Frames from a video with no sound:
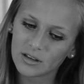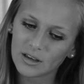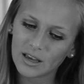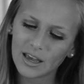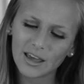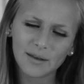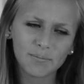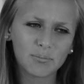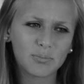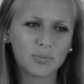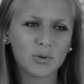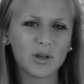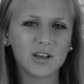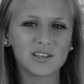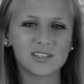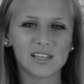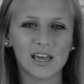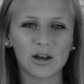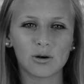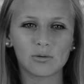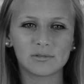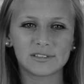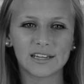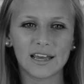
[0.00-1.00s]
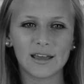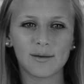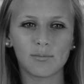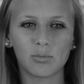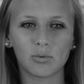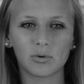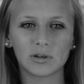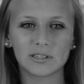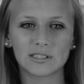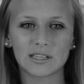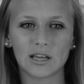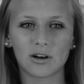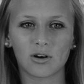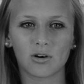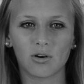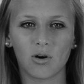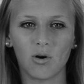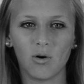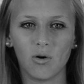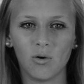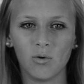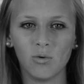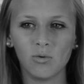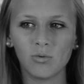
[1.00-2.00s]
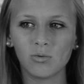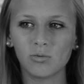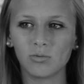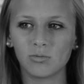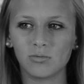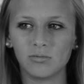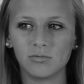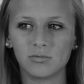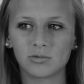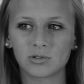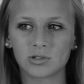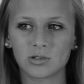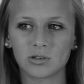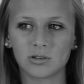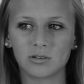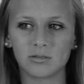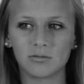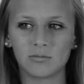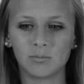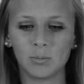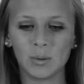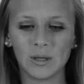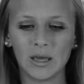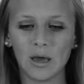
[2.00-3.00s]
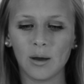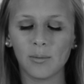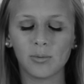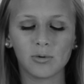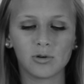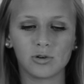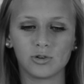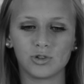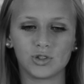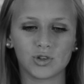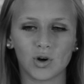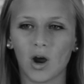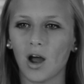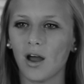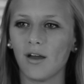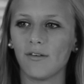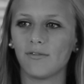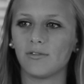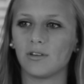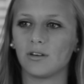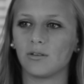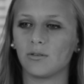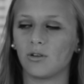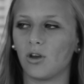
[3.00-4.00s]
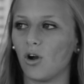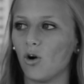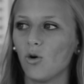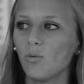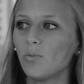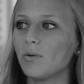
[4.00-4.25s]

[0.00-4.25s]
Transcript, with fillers: and plus I don't date boys that are old to be able to drive and go